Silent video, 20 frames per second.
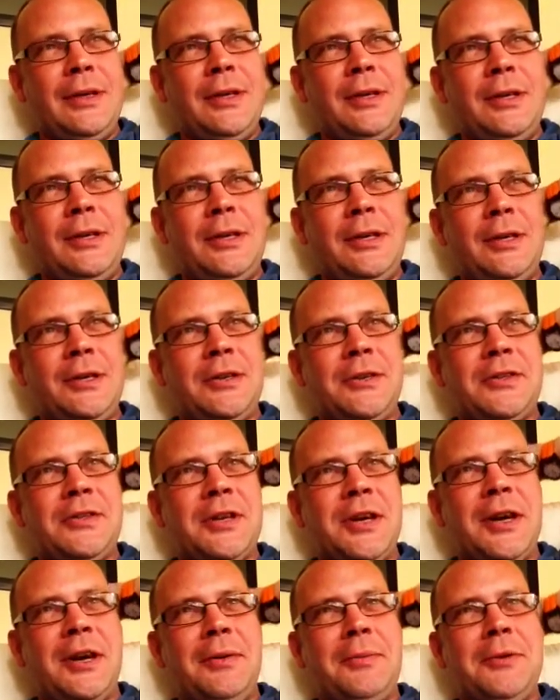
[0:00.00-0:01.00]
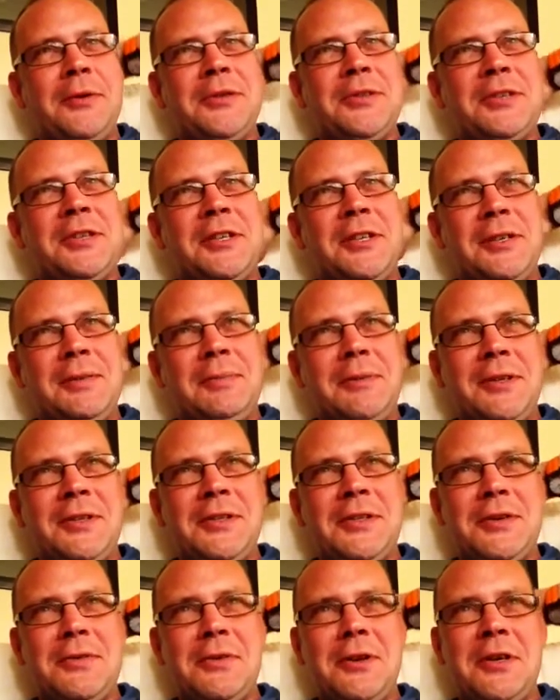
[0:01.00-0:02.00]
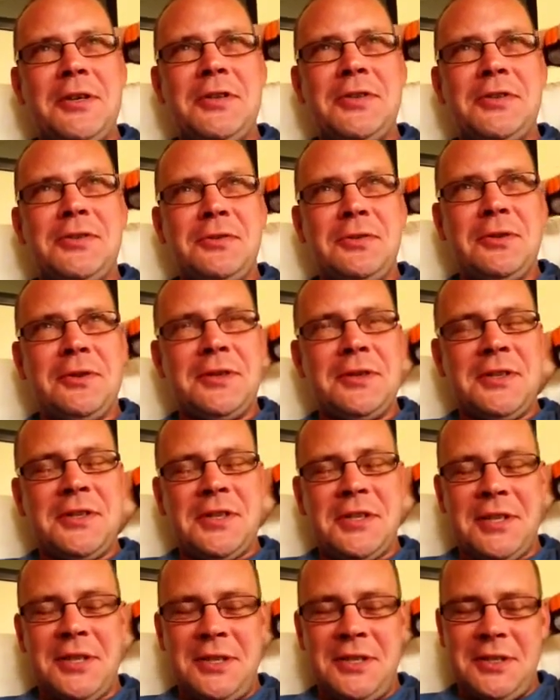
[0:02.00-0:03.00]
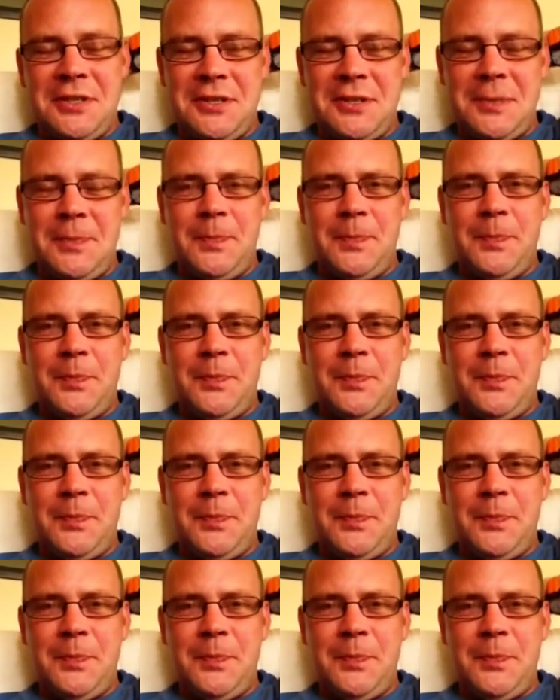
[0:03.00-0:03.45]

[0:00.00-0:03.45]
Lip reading: You know, so I want to keep this quite sort of concise.